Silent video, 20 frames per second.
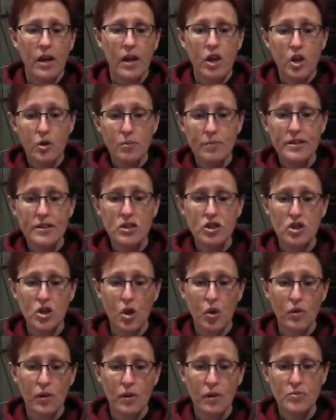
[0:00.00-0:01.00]
Humans
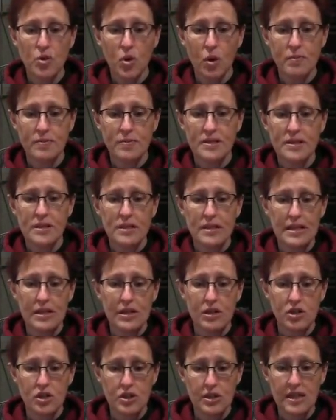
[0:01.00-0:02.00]
don't absorb the
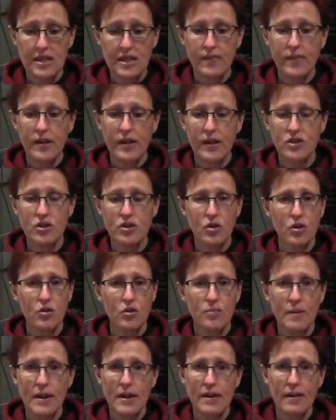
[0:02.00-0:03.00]
stevia, so
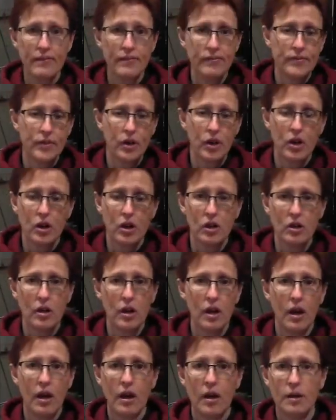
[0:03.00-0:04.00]
you may have
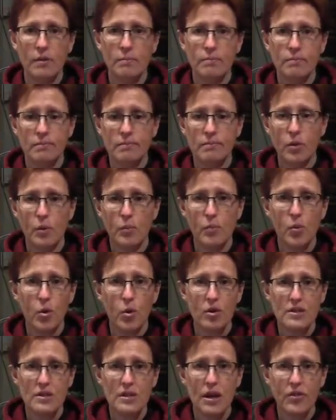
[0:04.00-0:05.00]
heard
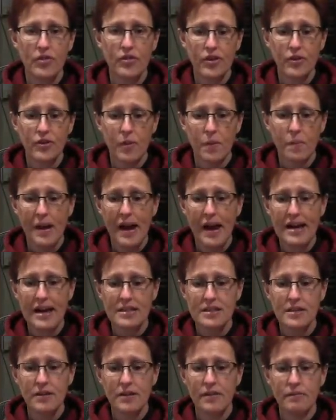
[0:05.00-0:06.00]
reports out there in the
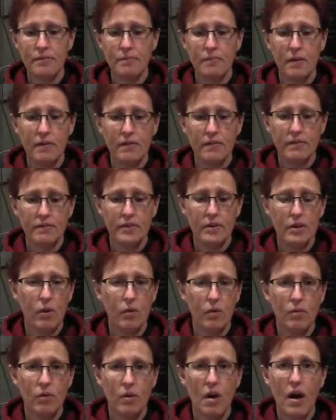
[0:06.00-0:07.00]
past of
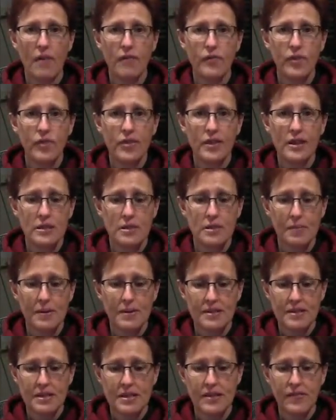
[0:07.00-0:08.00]
awful things
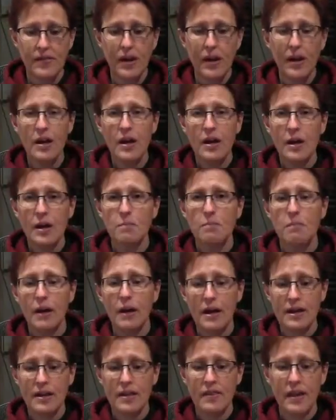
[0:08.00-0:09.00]
about stevia,
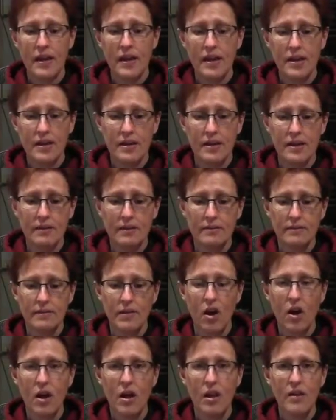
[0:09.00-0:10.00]
but they
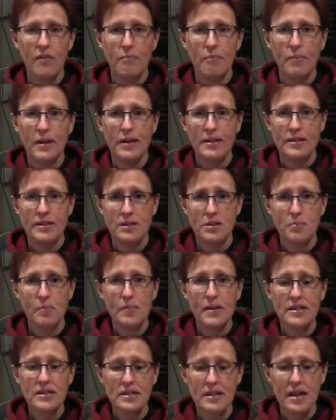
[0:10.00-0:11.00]
all have been
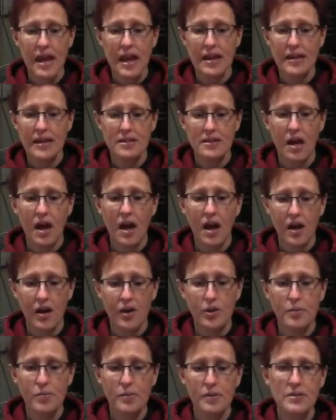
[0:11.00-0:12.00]
dismissed, and it's
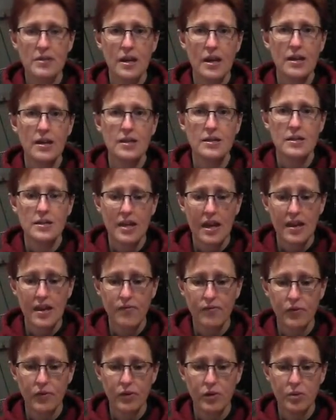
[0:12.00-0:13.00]
100%
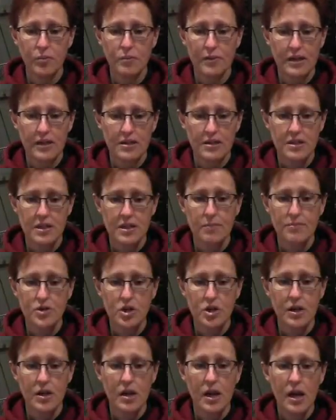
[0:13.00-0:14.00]
safe for human
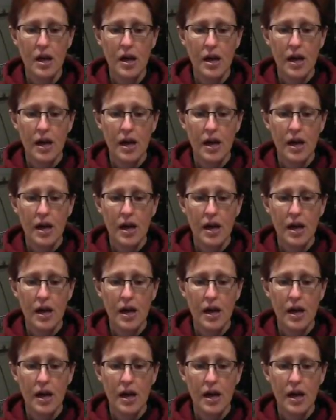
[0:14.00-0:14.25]
consumption.